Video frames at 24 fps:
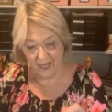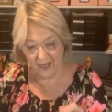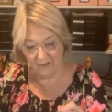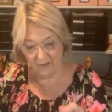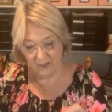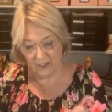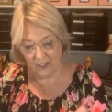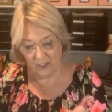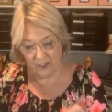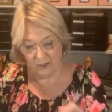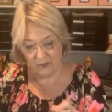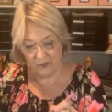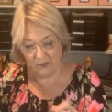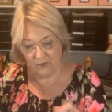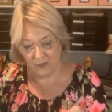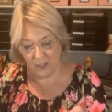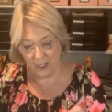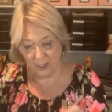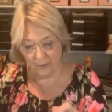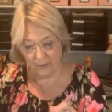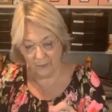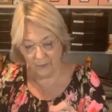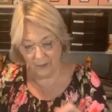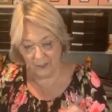I haven't used
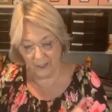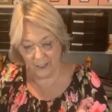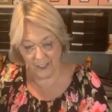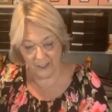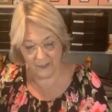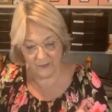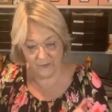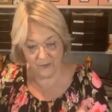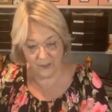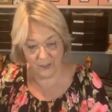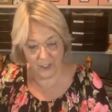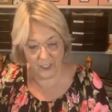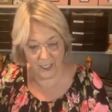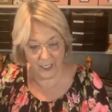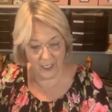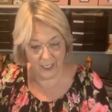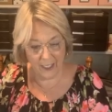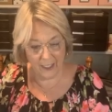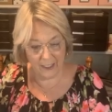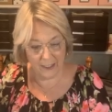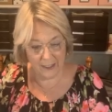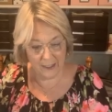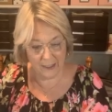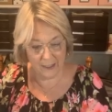rope in the last few
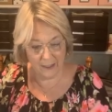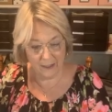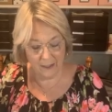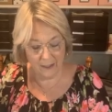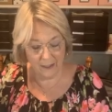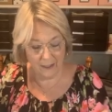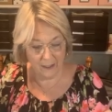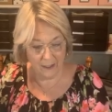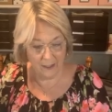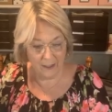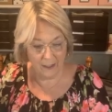days.